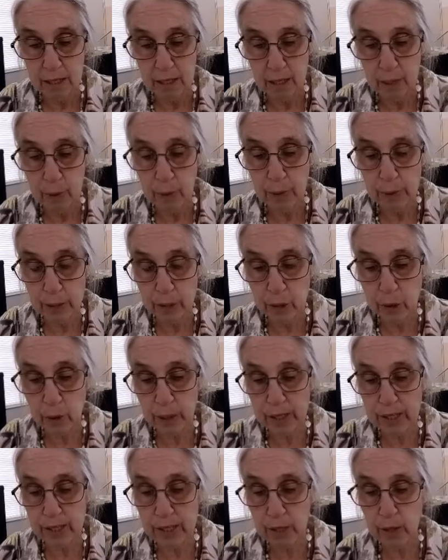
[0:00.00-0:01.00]

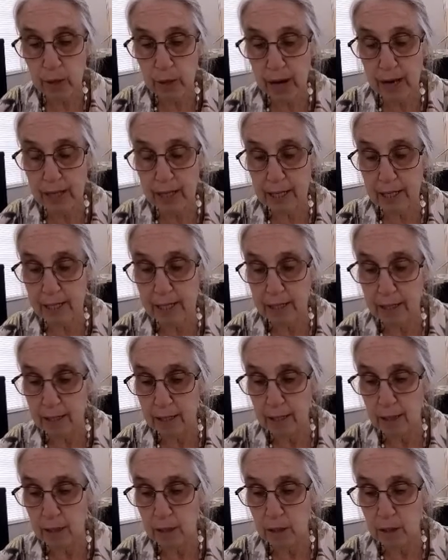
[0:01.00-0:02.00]
"Rejoice greatly,
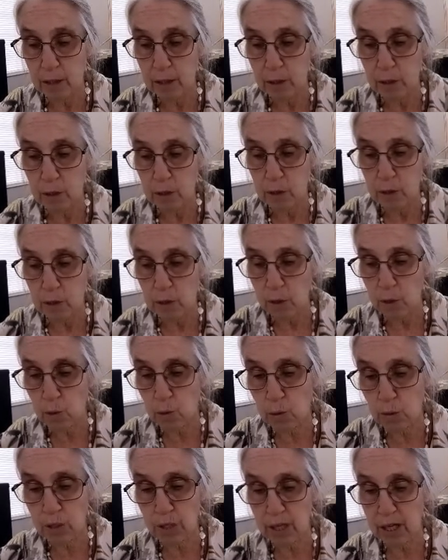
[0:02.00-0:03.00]

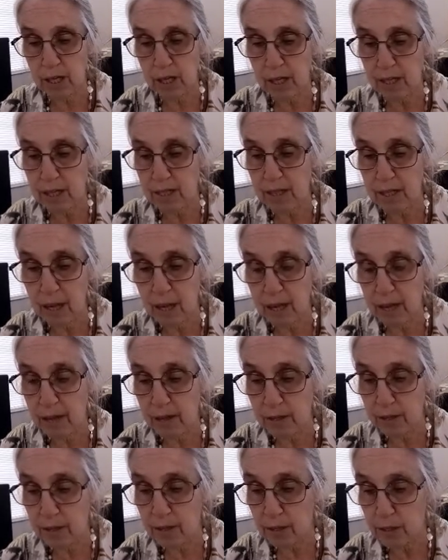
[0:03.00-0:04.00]
daughter
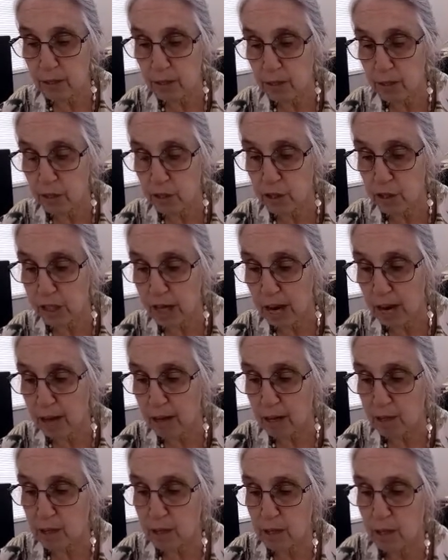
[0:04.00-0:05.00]
Zion.
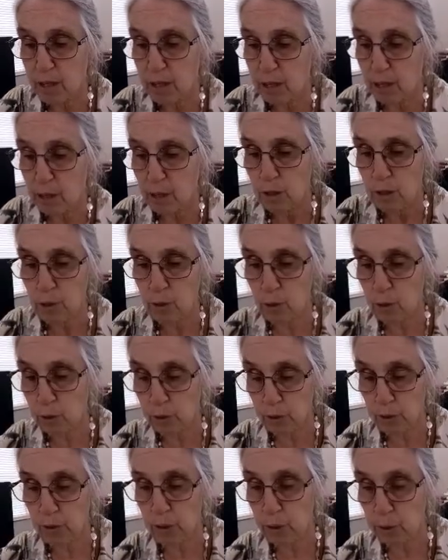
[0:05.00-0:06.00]
Shout,
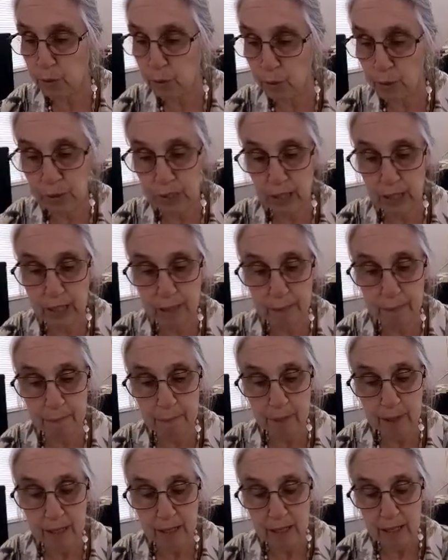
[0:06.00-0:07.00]
daughter
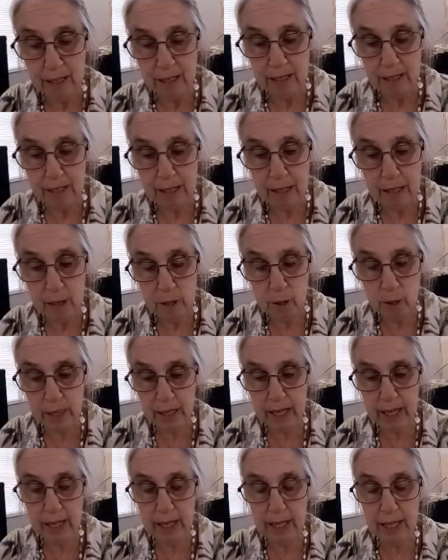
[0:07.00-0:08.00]
Jerusalem. See, your
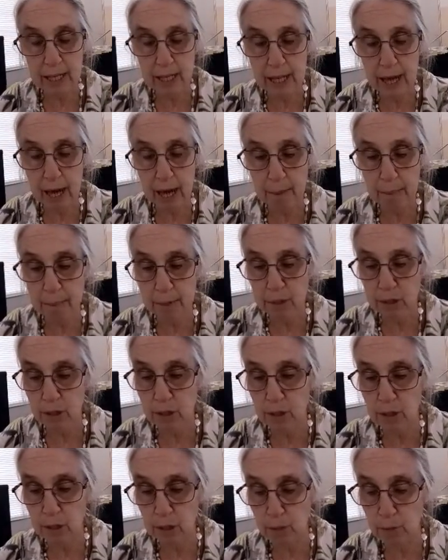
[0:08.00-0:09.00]
king comes to
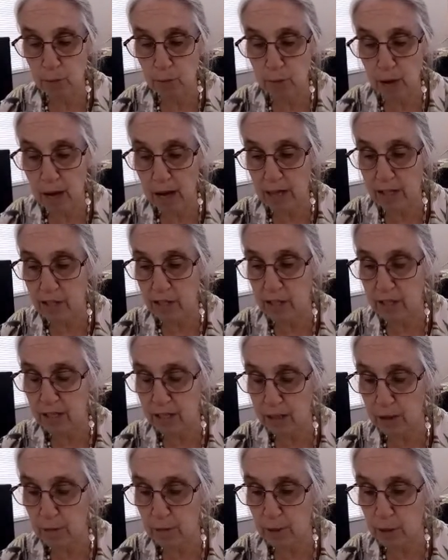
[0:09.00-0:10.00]
you, righteous
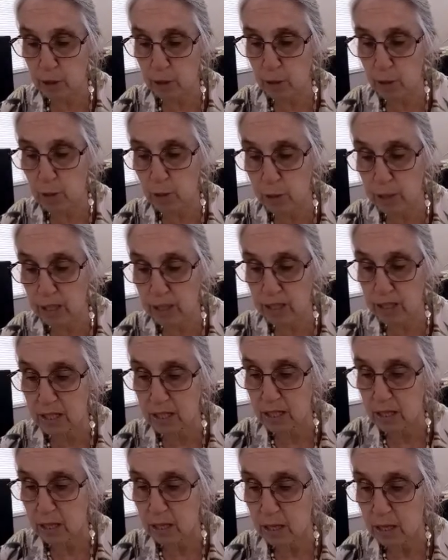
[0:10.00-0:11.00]
and victorious,
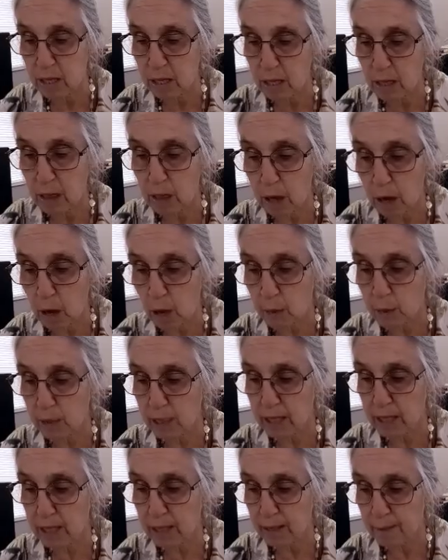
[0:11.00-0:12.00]

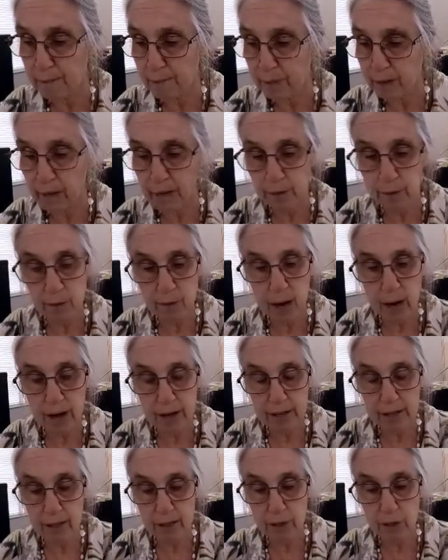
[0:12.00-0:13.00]
lowly and
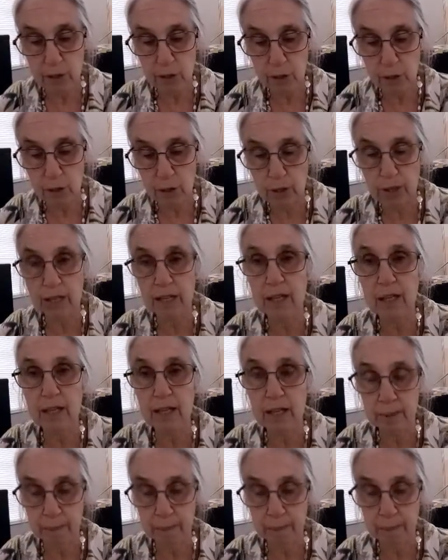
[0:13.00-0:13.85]
riding on a donkey,